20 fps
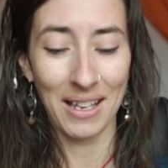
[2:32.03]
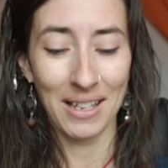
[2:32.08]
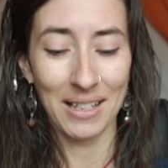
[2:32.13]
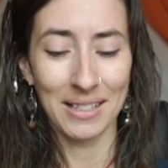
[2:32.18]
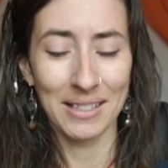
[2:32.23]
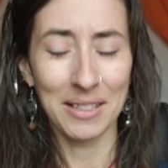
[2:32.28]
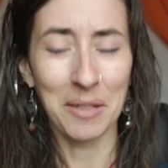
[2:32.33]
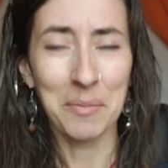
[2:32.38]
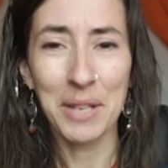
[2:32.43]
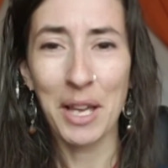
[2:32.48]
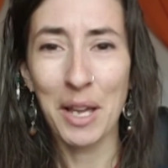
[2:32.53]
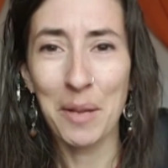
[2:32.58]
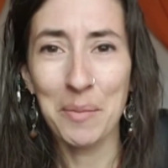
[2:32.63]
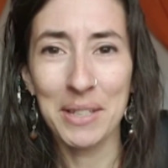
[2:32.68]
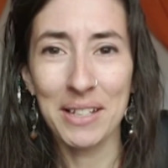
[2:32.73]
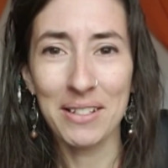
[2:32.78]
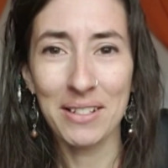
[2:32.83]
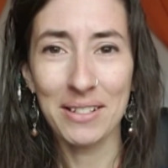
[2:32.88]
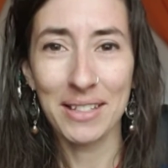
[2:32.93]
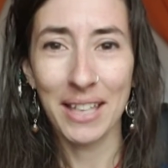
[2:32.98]
Sometimes
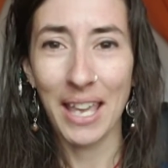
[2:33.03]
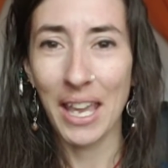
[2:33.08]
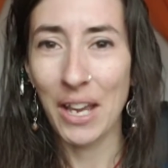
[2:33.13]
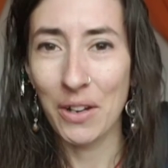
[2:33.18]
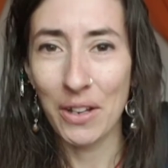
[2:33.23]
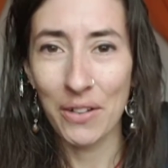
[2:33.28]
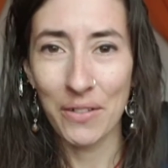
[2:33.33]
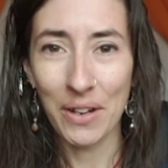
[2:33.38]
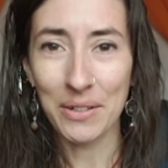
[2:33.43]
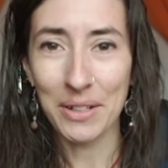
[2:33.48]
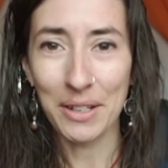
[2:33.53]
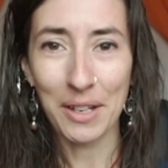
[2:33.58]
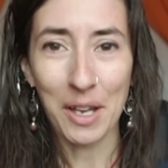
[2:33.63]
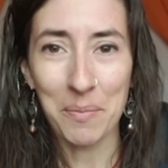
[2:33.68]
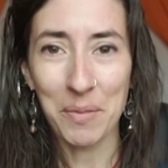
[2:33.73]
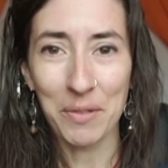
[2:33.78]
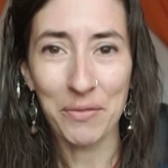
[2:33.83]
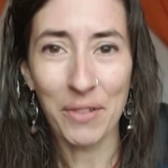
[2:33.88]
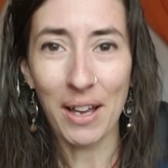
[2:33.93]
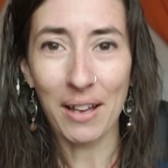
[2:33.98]
I just carry around a
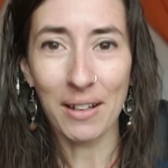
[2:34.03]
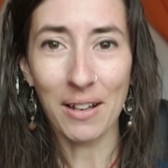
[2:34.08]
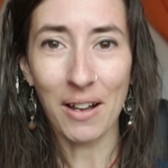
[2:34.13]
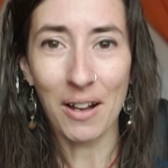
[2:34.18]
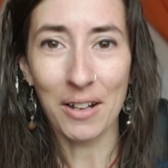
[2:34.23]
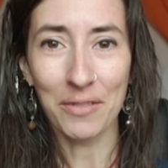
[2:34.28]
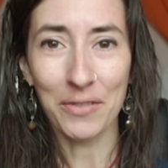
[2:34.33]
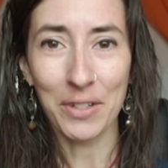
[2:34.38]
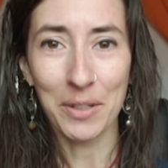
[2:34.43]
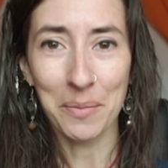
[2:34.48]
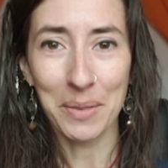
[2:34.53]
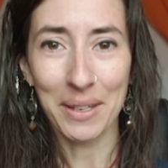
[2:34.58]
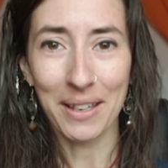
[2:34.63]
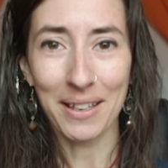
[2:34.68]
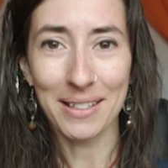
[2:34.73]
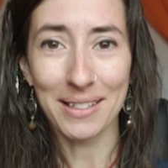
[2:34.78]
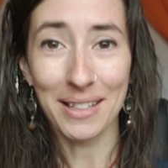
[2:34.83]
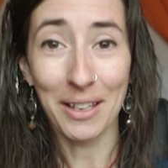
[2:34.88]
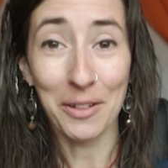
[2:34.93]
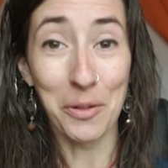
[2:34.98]
cup of hot coffee
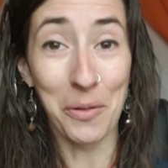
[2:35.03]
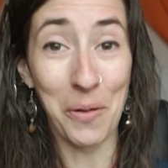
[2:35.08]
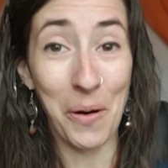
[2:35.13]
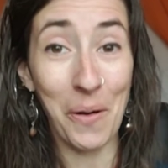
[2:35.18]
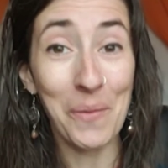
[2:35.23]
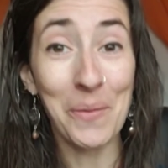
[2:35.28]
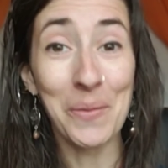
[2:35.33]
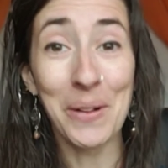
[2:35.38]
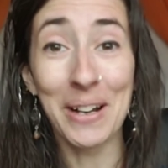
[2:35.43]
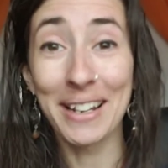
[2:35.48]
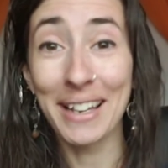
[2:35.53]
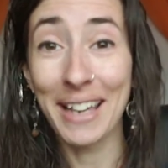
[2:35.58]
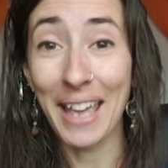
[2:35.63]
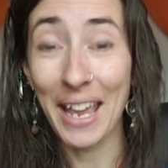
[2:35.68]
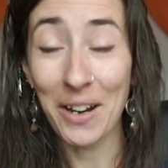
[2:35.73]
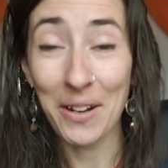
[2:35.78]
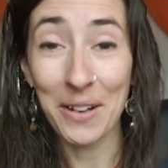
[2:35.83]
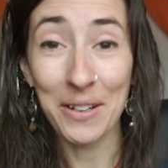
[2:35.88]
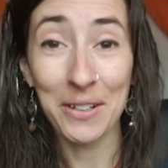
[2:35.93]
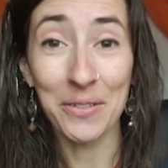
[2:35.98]
because I want to
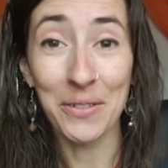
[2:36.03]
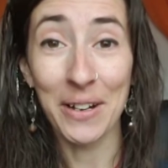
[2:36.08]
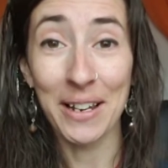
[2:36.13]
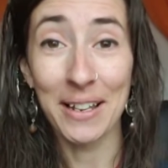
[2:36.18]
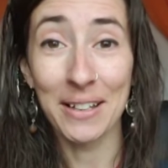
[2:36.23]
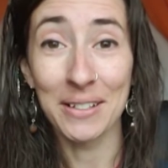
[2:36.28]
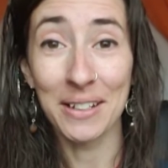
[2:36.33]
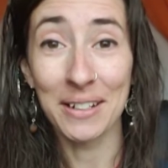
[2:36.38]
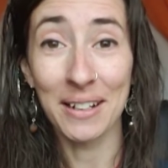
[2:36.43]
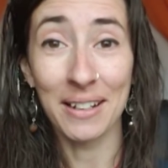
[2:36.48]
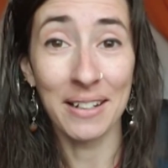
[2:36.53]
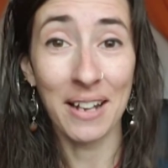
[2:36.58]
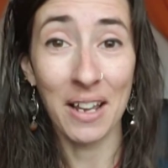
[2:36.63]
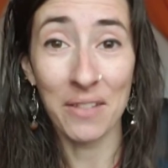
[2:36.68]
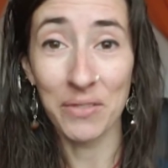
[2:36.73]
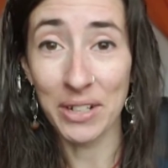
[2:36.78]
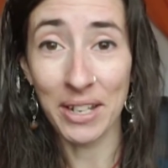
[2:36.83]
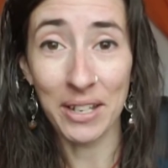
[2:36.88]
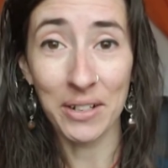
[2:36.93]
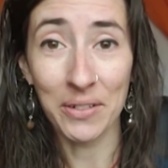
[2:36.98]
carry it around and I
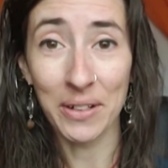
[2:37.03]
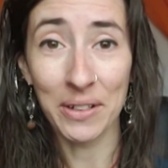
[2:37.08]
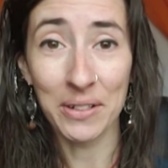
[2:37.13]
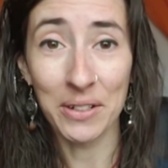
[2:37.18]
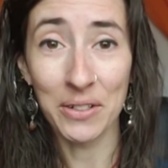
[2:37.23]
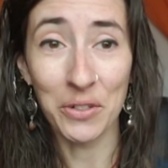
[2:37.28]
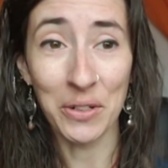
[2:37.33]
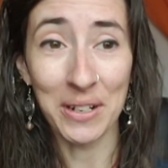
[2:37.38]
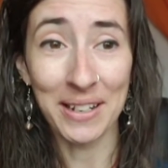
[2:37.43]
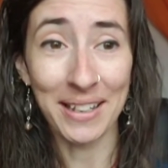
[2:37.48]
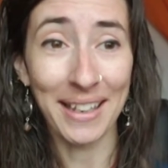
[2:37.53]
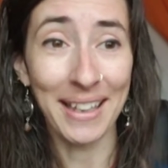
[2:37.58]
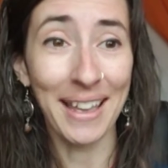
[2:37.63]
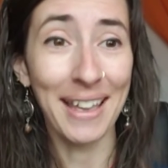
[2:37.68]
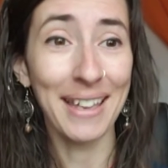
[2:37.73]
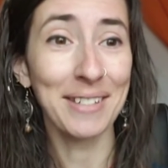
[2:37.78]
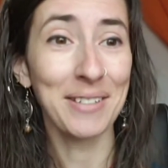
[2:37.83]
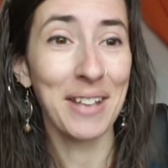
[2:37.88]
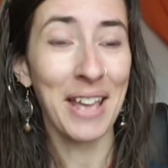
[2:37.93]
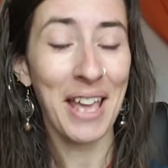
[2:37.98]
never get around to drinking
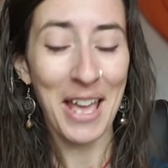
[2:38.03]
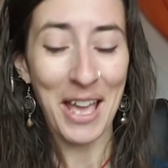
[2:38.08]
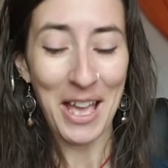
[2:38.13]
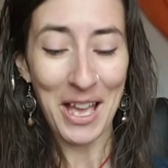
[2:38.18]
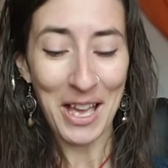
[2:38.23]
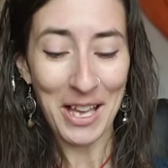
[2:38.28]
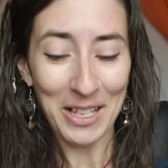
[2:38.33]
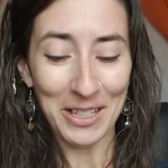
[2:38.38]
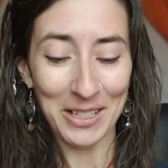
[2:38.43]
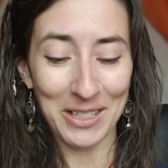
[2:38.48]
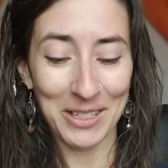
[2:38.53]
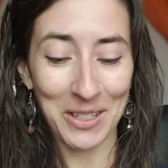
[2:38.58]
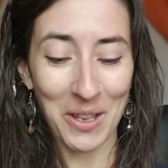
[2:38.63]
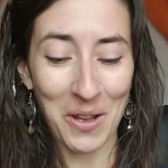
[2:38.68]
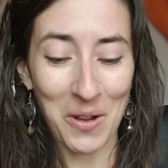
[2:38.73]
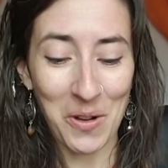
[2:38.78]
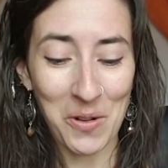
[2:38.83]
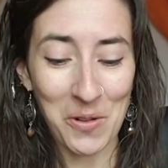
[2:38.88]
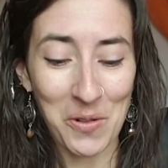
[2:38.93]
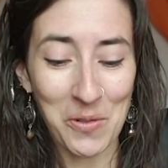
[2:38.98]
it.
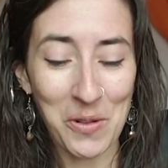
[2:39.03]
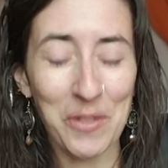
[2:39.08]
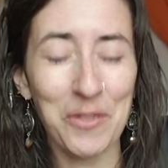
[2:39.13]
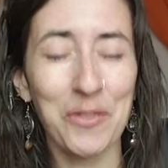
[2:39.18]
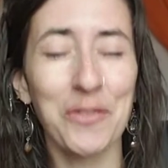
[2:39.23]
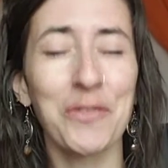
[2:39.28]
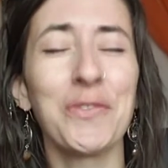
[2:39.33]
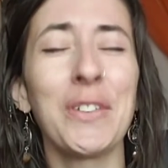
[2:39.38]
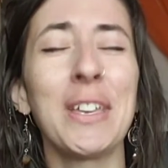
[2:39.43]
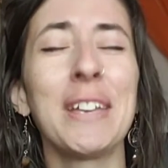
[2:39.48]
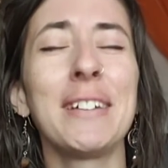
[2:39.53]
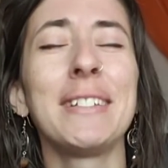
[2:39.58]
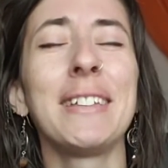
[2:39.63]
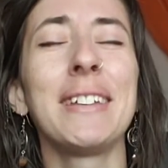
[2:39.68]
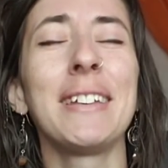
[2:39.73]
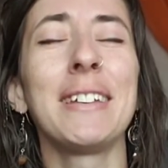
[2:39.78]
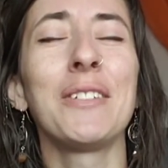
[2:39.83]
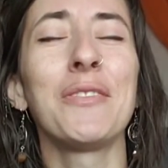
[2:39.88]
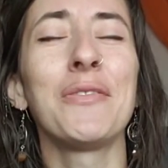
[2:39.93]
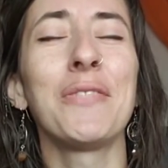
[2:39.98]
So
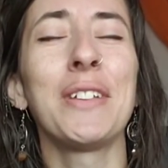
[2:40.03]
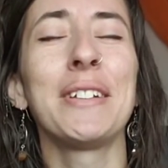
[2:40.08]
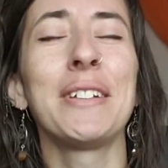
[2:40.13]
feeling